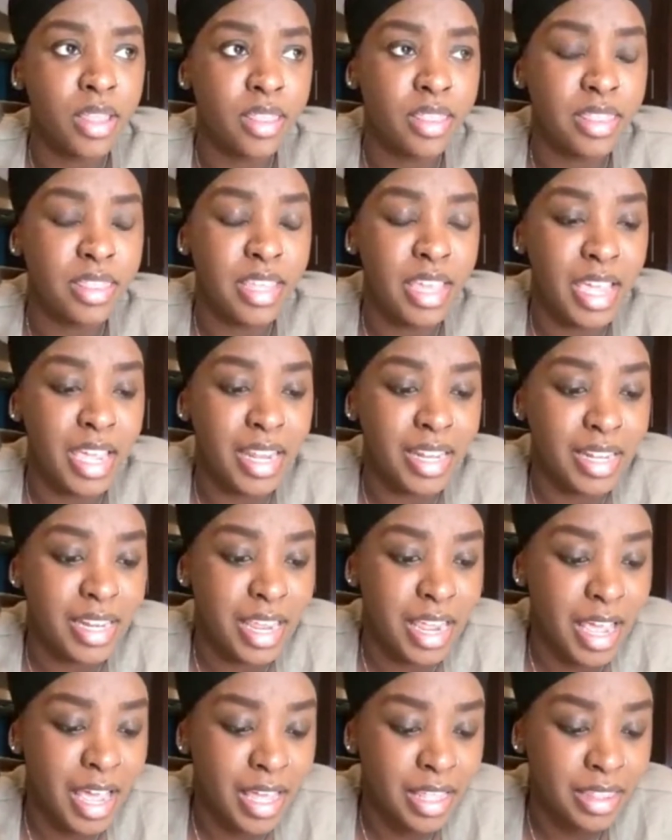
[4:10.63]
Then
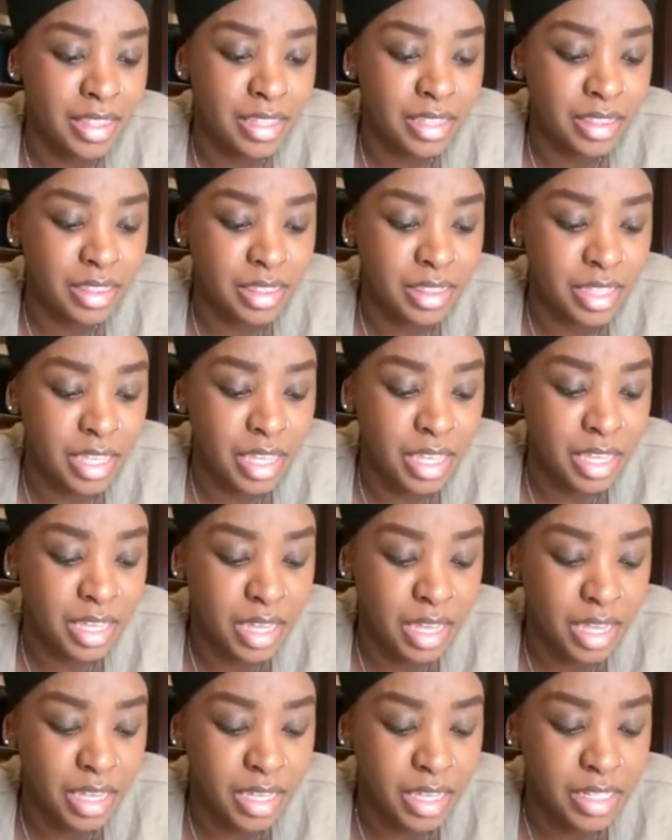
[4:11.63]
the other
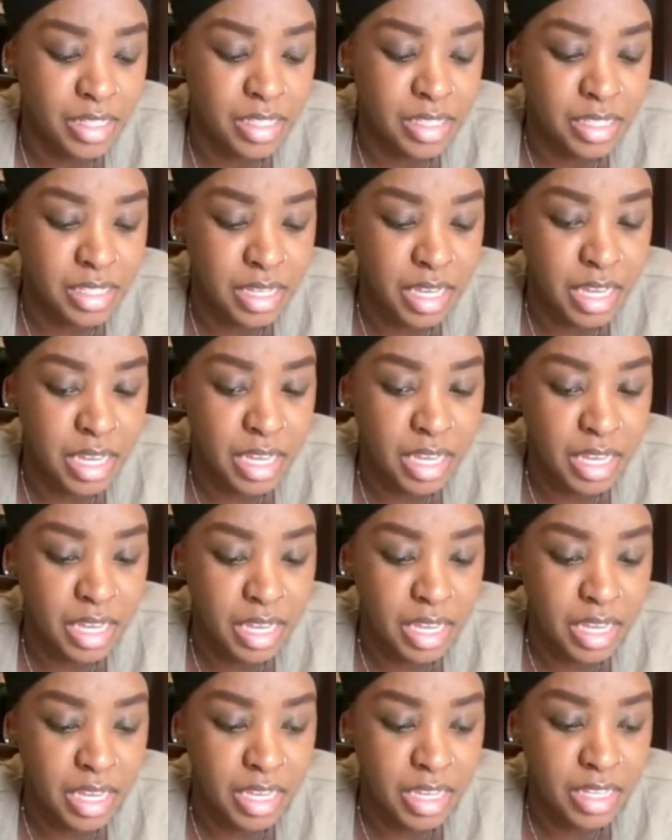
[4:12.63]
thing I can say
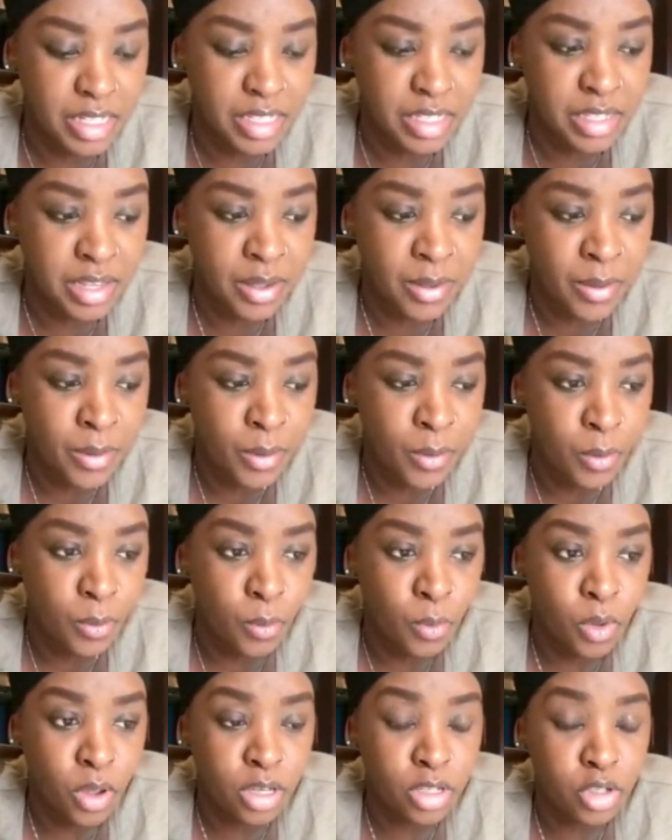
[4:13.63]
is
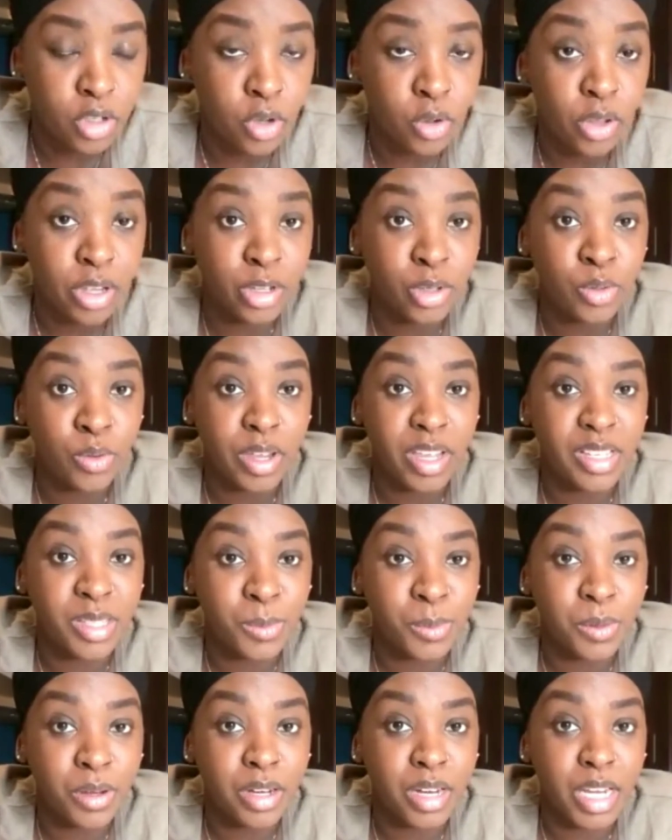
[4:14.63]
what you're going to
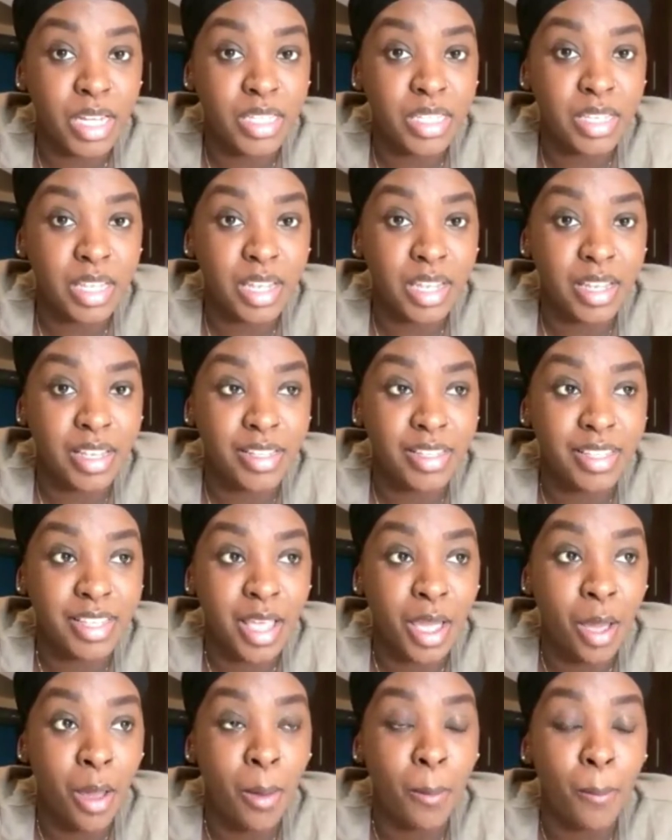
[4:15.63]
experience is
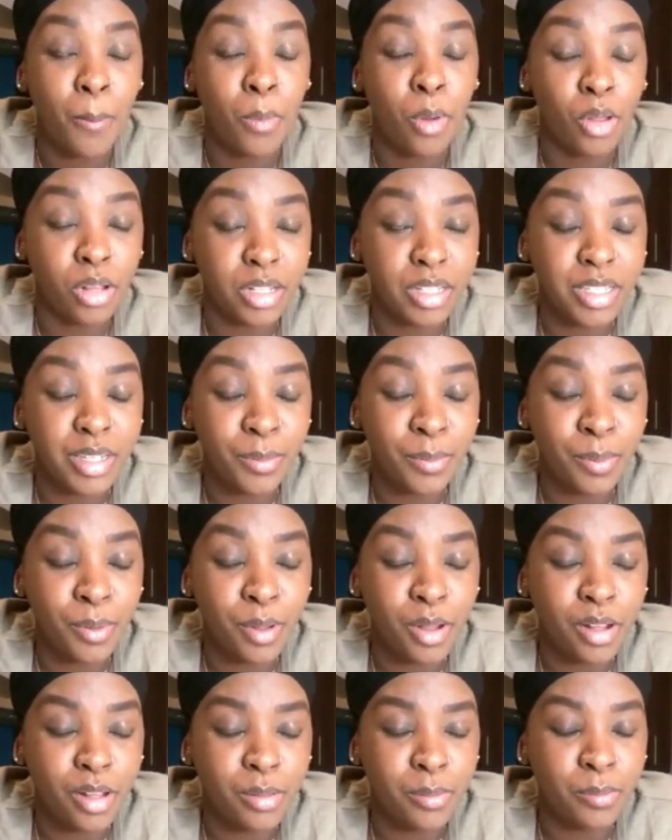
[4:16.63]

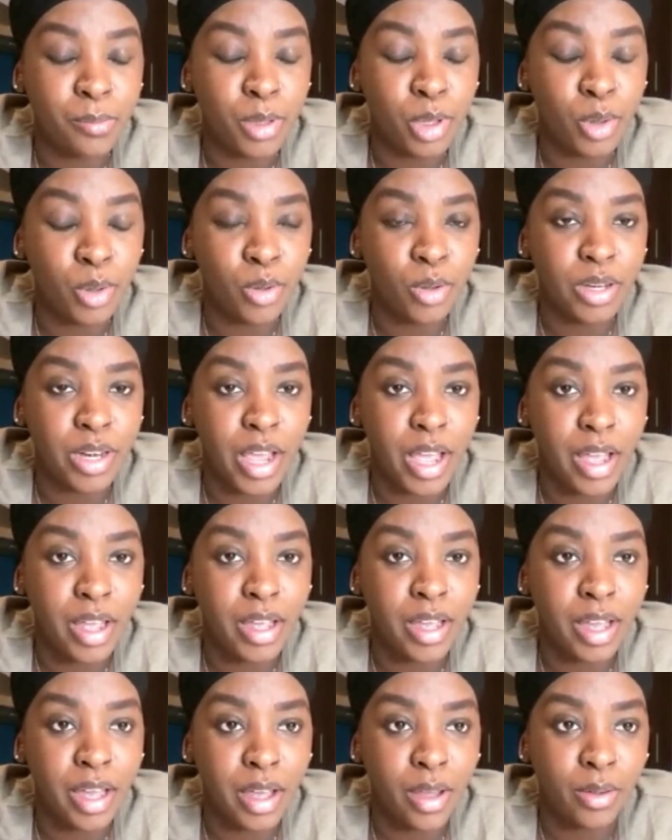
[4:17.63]
multiple blown
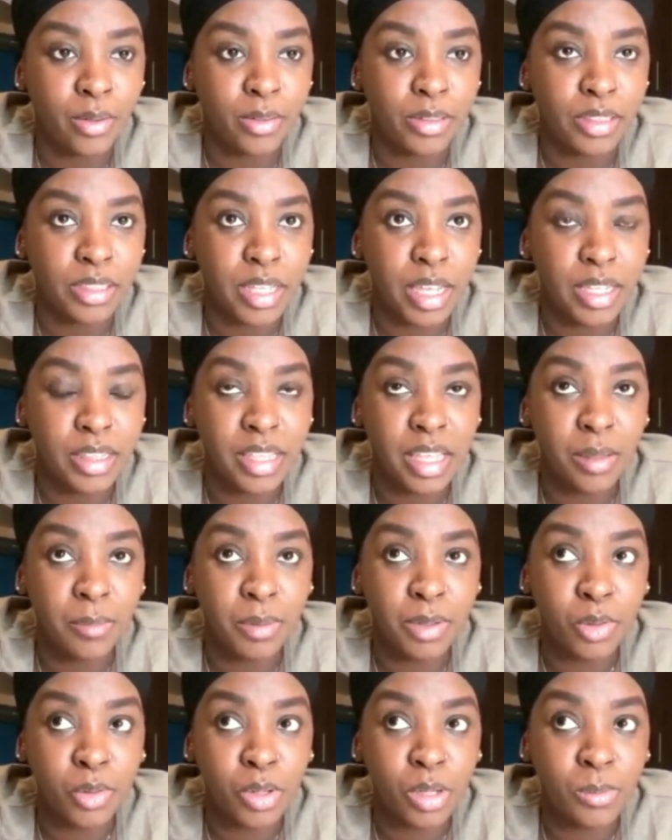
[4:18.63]
accounts. I think
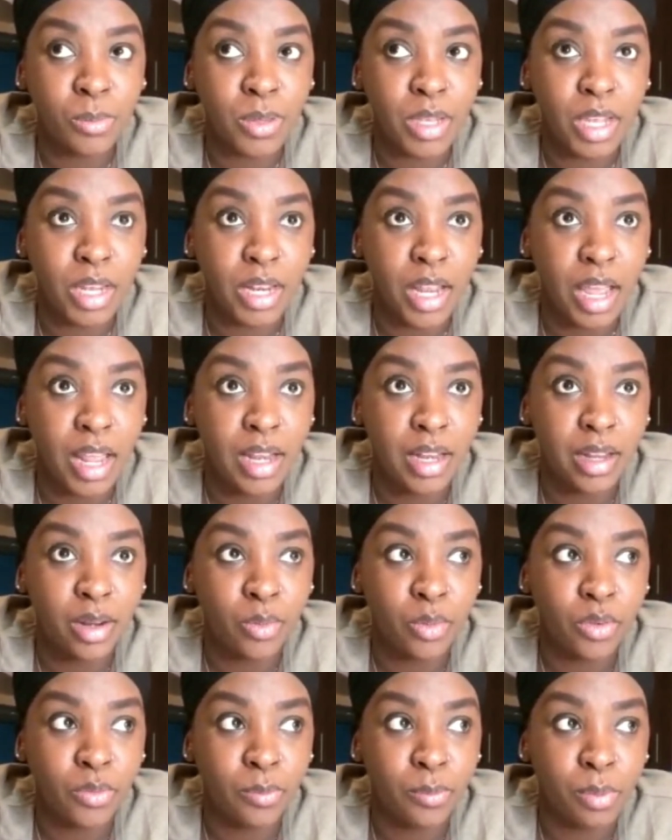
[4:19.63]
between me and
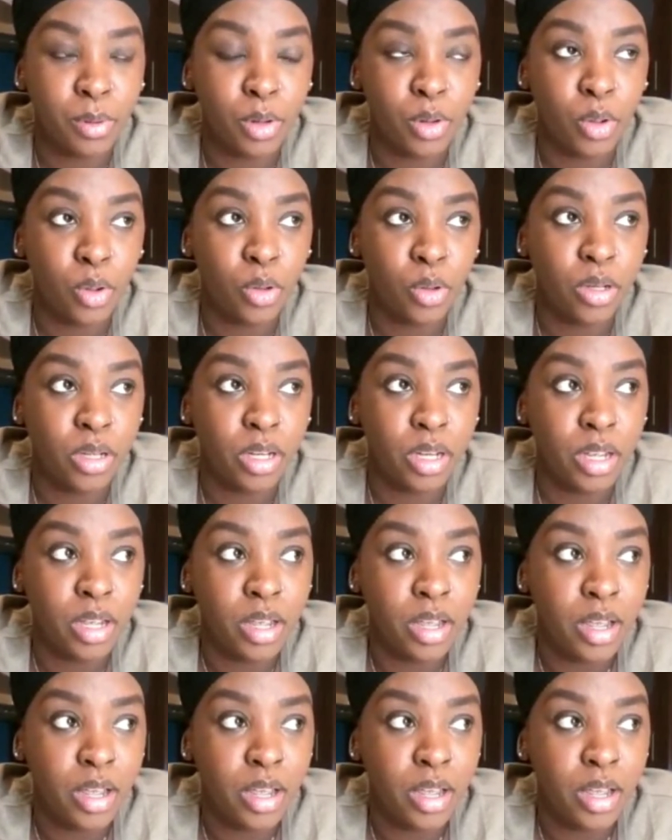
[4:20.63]
Alan, we've blown